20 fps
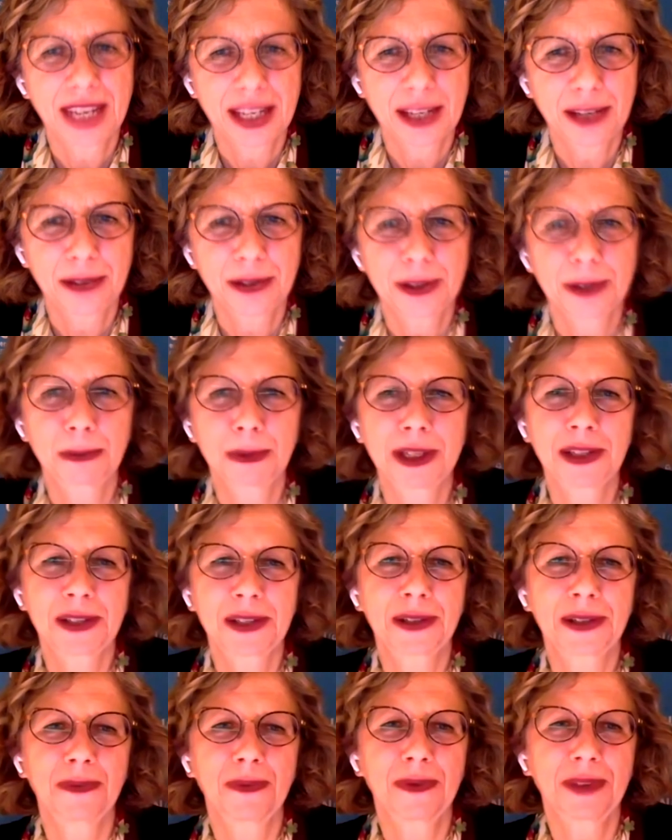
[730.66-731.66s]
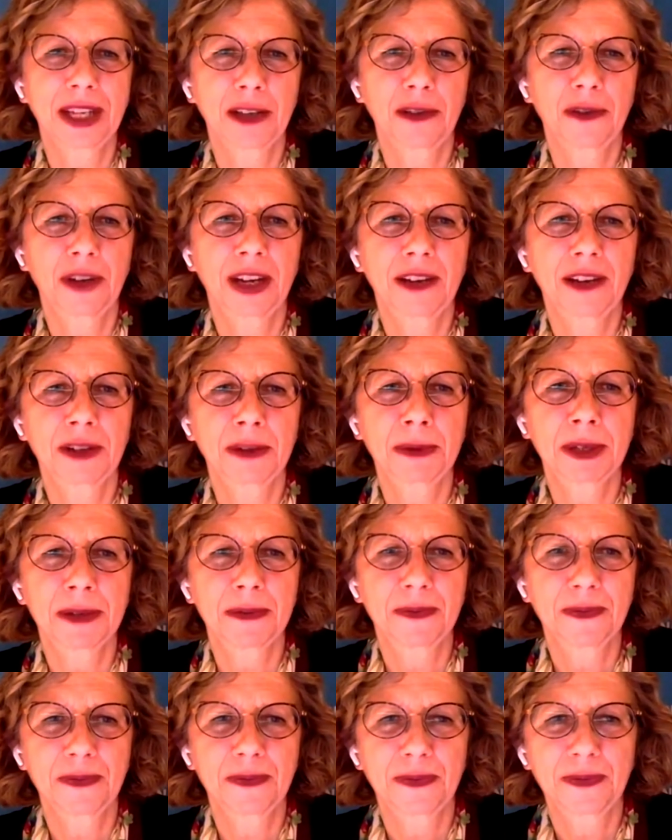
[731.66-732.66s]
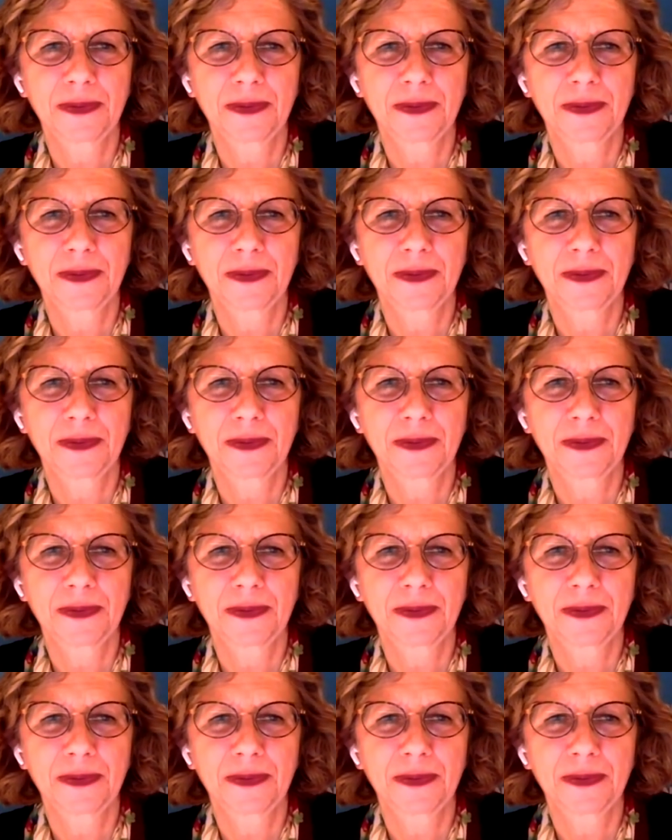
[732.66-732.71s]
Thank you. It's a pleasure. Thank you for having me.